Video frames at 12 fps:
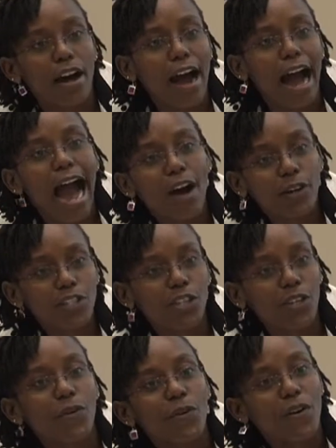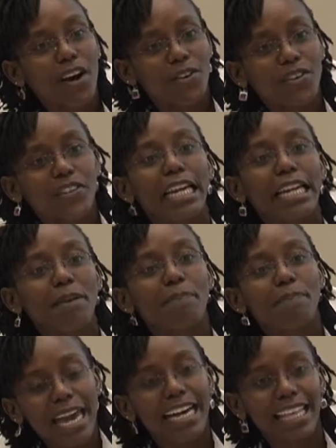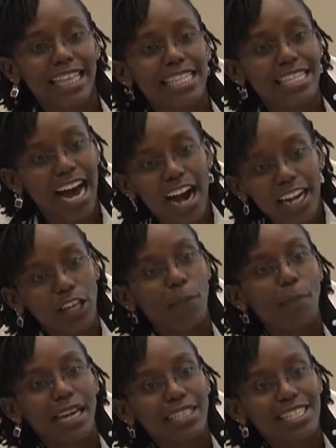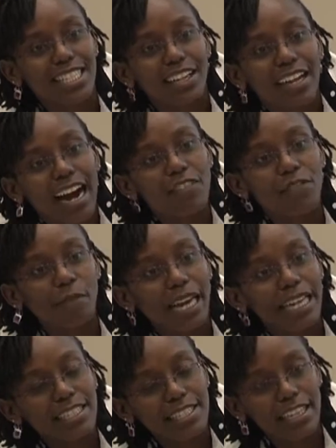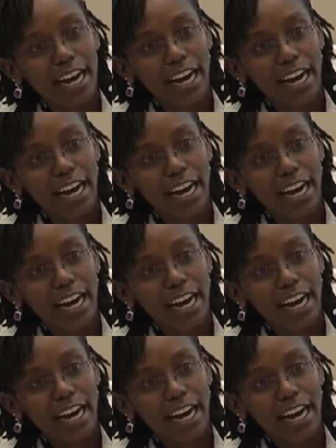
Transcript: how do you really make these arguments to government,